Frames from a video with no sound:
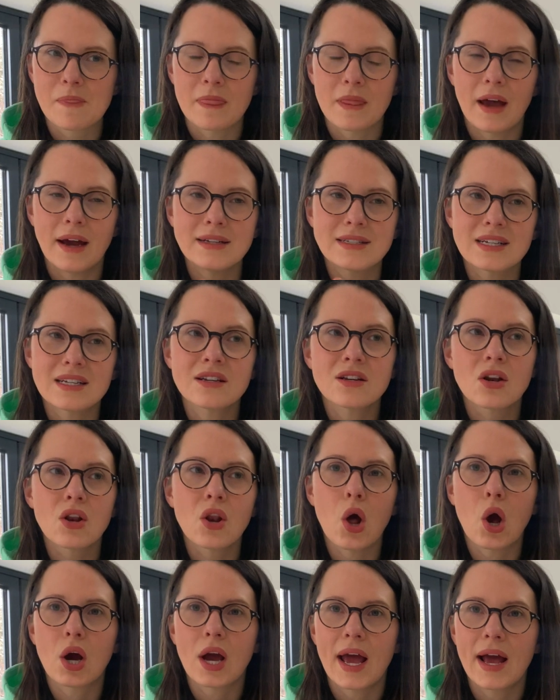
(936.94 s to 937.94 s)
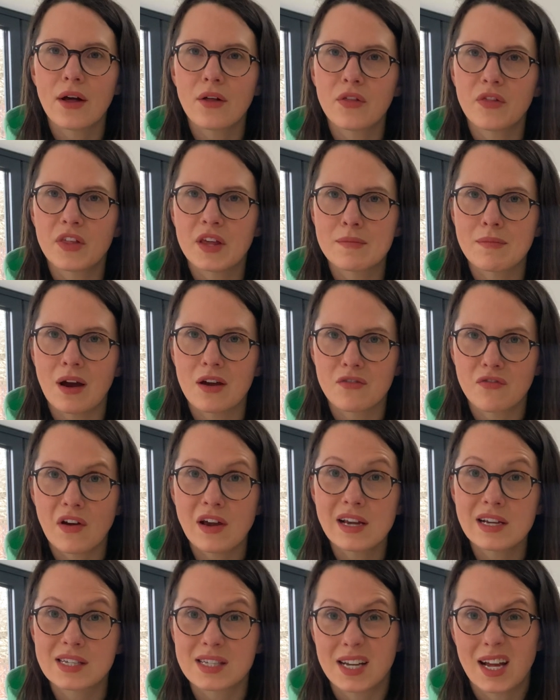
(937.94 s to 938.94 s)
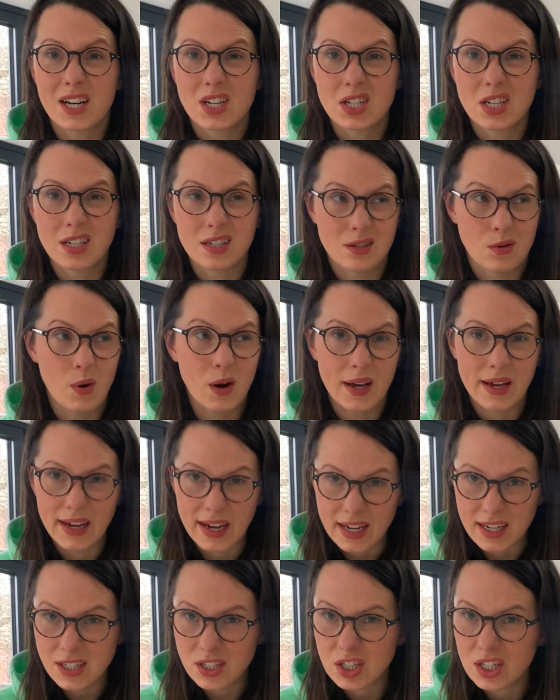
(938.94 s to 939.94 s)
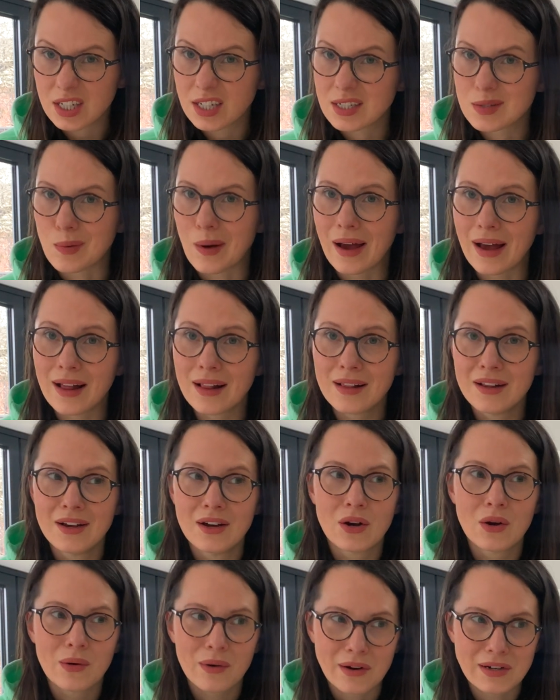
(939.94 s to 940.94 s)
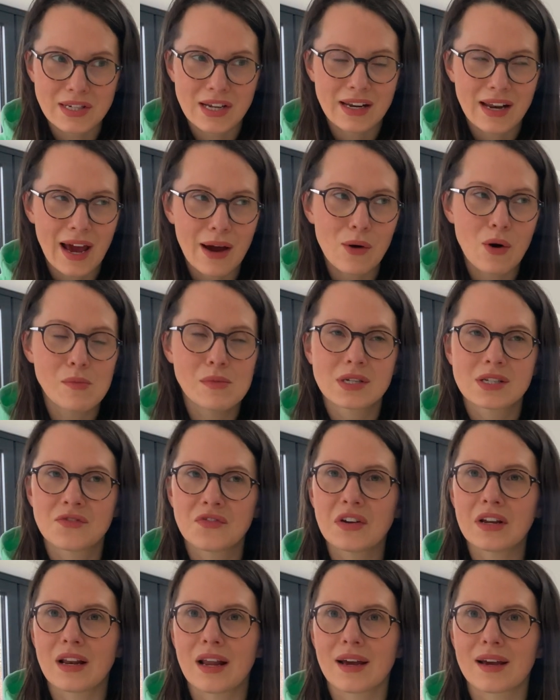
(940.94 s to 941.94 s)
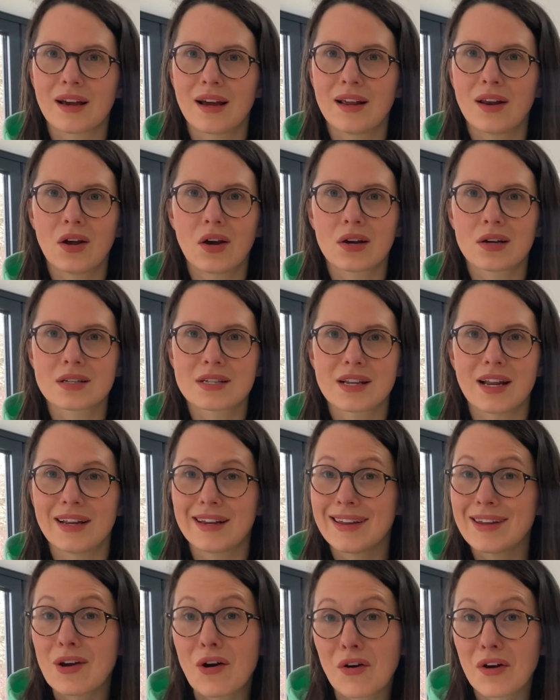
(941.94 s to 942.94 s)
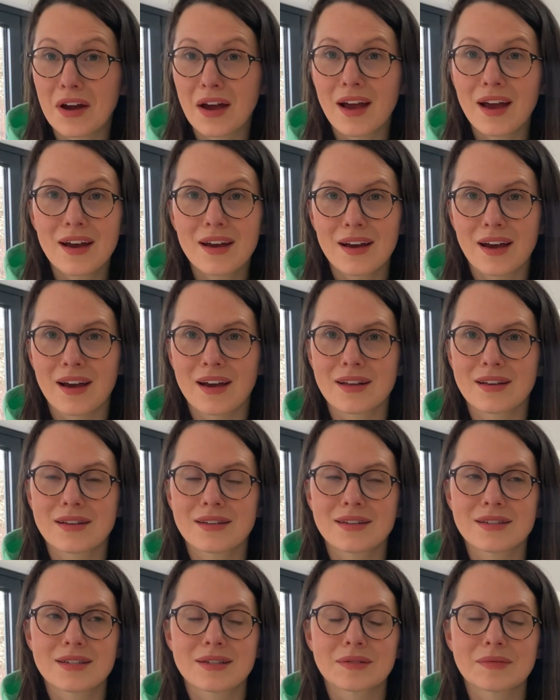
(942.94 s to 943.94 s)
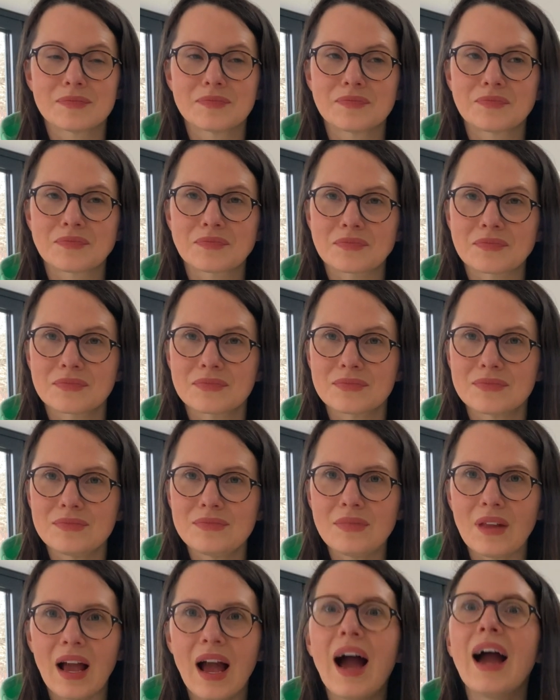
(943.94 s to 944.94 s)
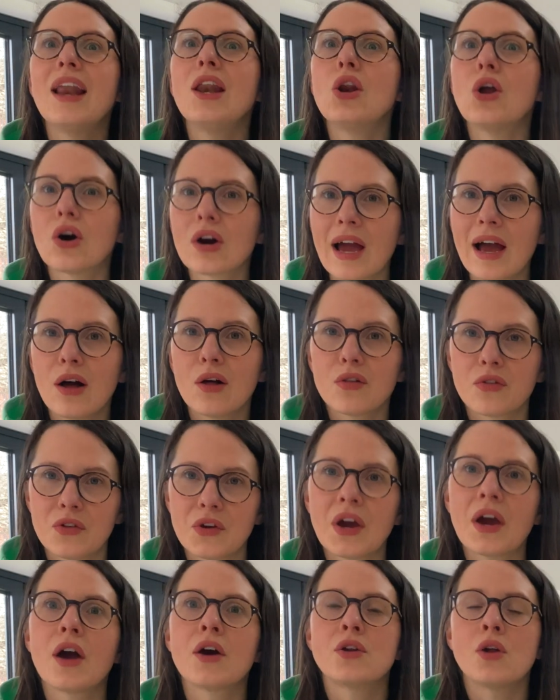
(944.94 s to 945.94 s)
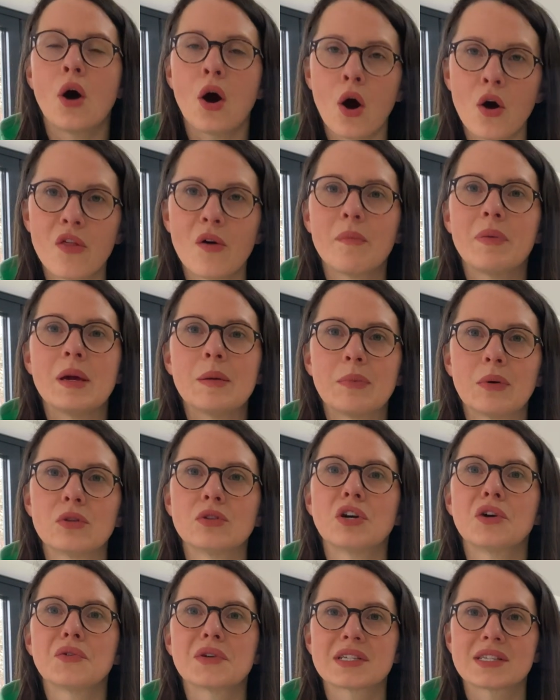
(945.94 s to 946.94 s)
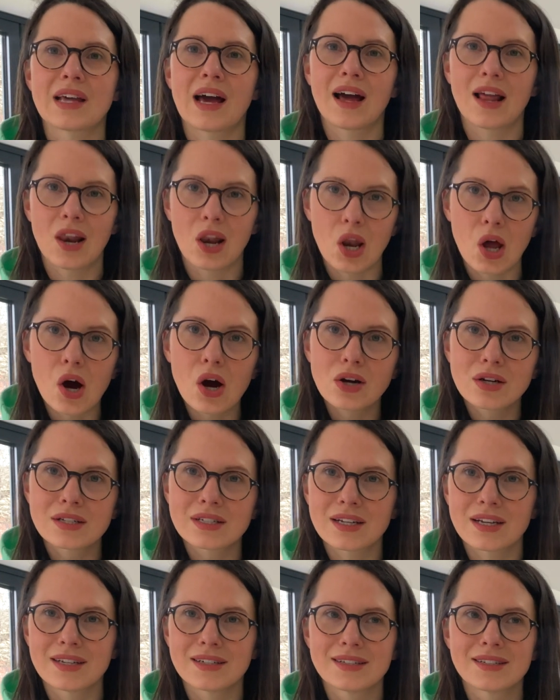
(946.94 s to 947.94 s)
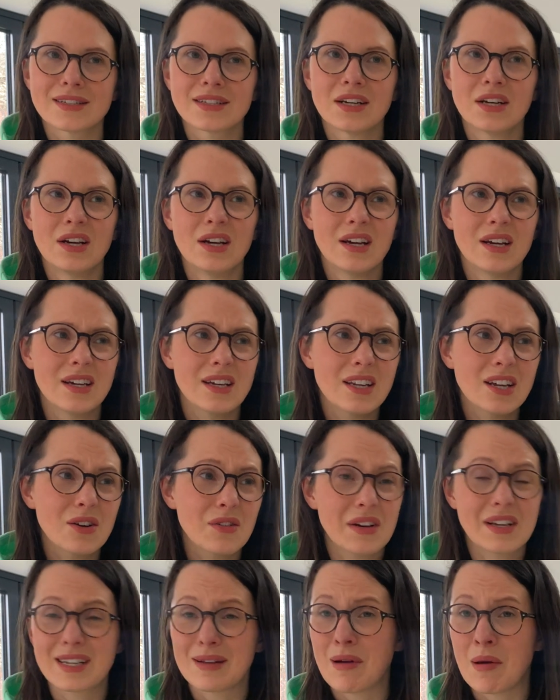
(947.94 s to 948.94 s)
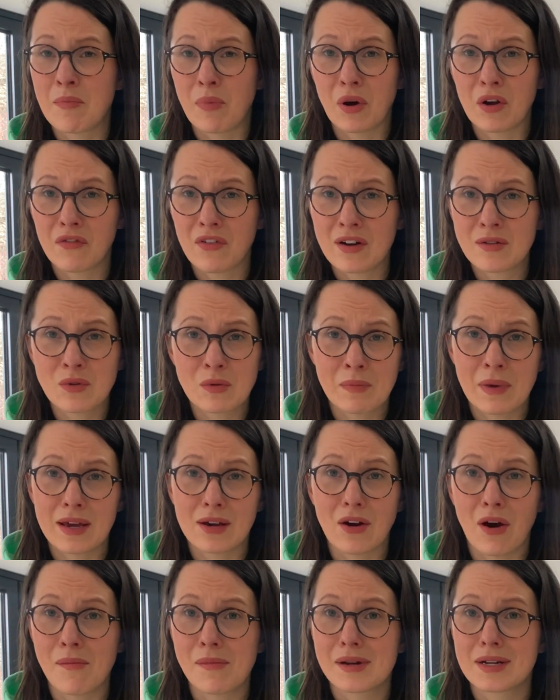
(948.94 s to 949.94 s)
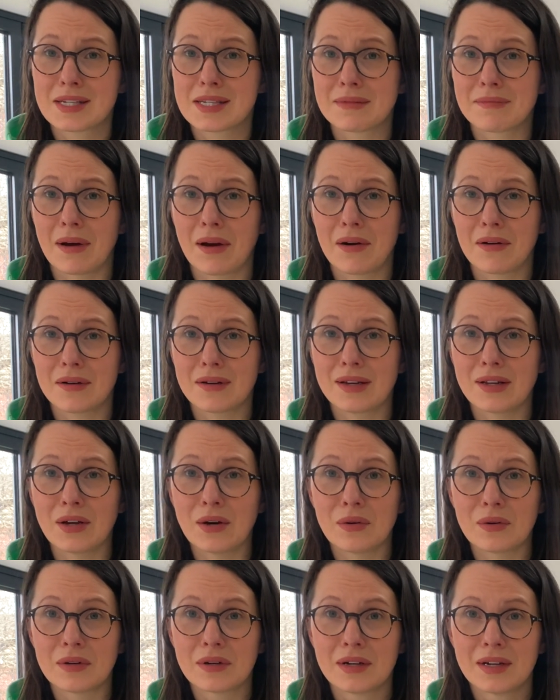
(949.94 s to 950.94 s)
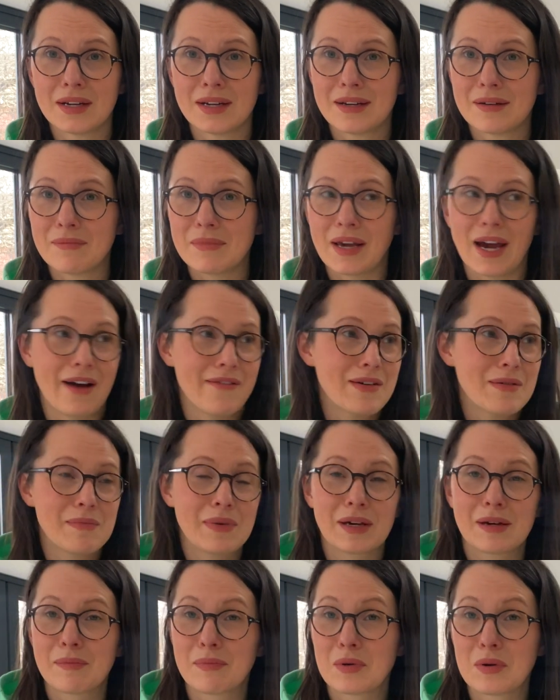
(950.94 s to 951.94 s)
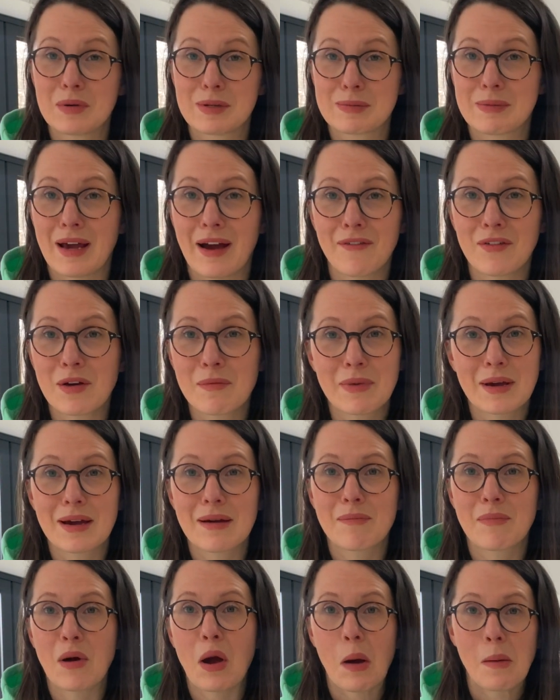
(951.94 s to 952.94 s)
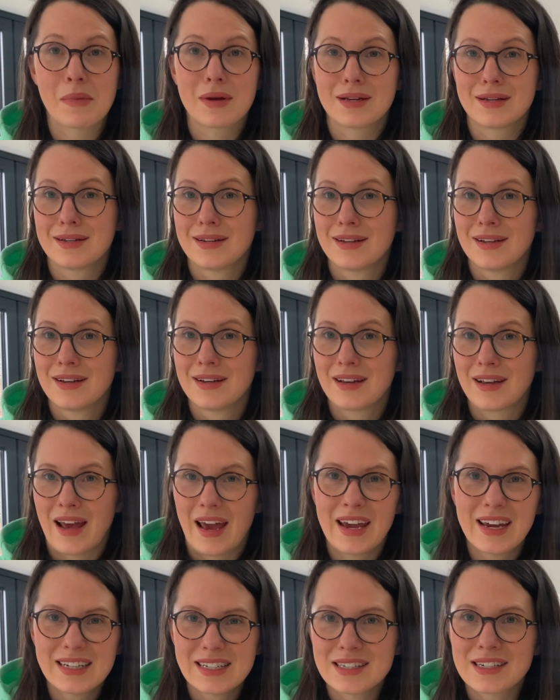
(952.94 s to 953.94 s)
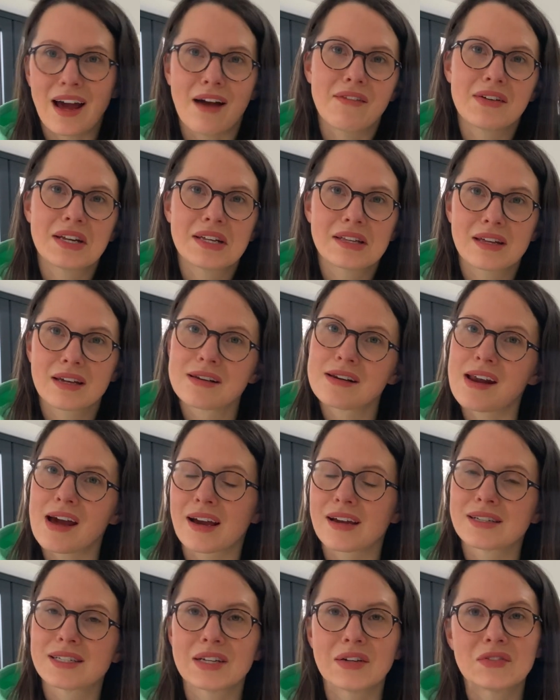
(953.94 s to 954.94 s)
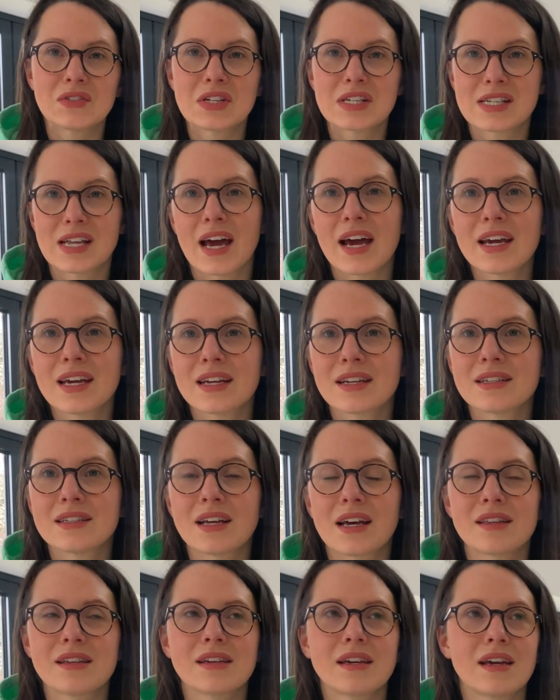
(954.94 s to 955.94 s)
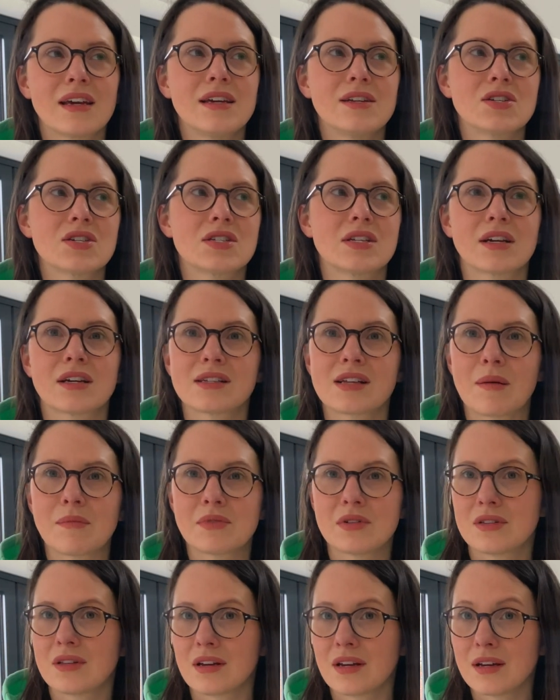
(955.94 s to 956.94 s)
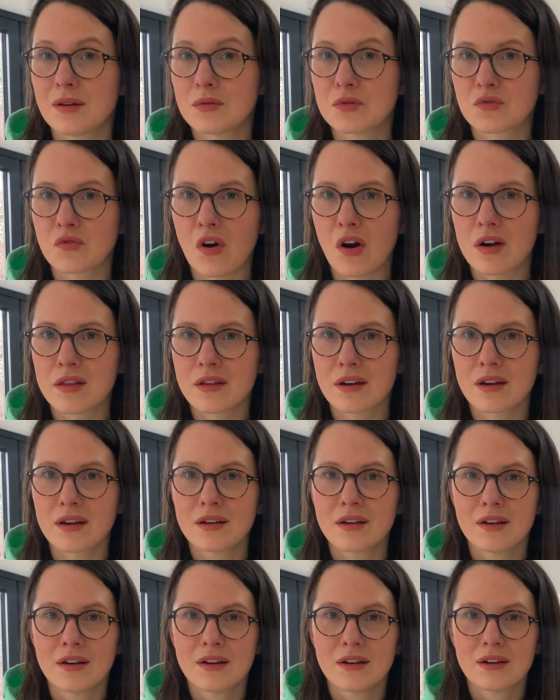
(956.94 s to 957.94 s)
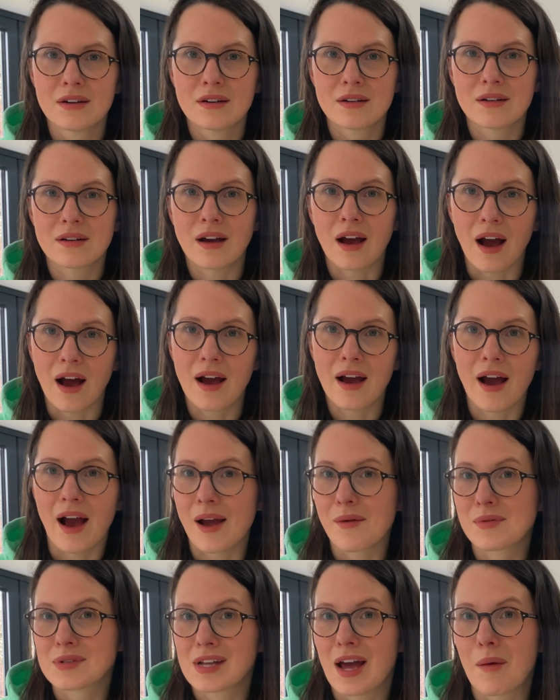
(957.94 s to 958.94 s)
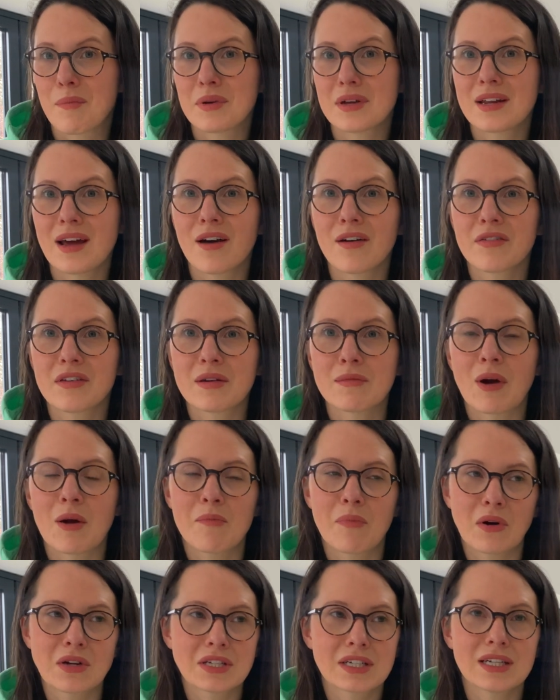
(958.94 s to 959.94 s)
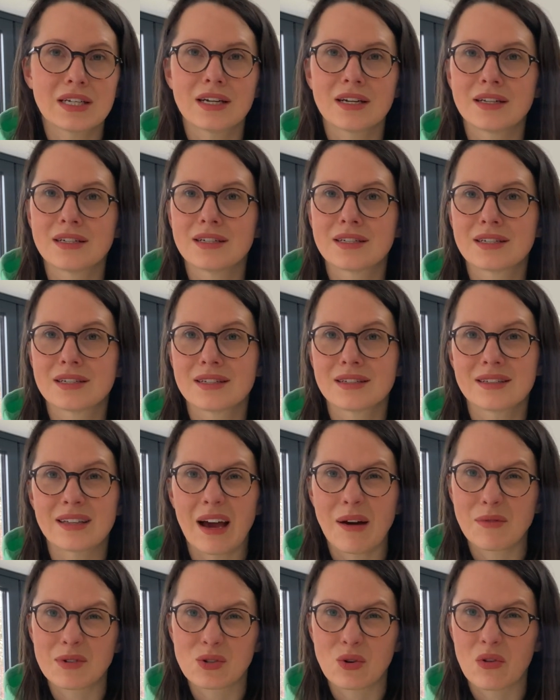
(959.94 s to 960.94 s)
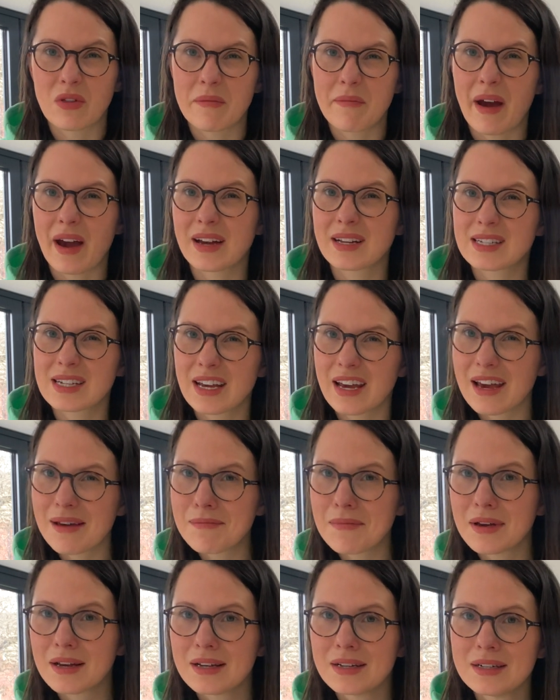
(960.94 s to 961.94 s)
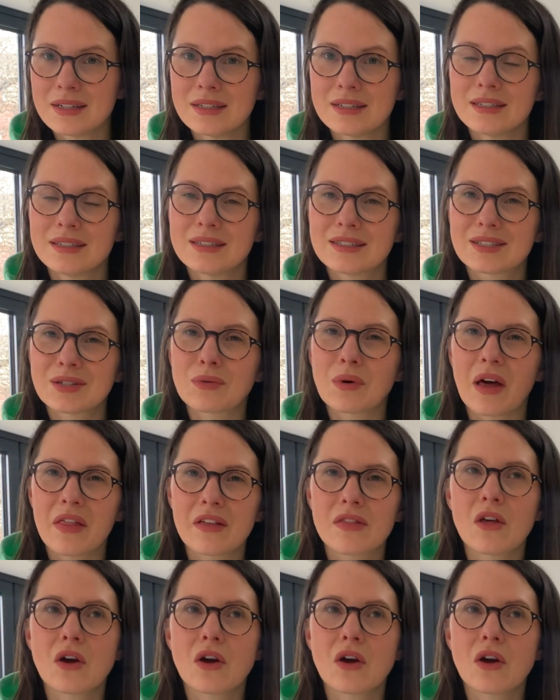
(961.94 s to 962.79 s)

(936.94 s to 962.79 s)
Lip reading: I didn't look healthy in my face. And actually it's quite aging as well. Whereas I now almost feel like I look slightly younger and I look healthier, and other people notice that a lot. And, you know, things like my boyfriend would make comments about, you know, me having bigger boobs, me having a bigger bum, and he didn't have anything negative to say. And I think he just accepted that he was rather, I was happy and healthy in my body, and that was all that mattered to him. So I think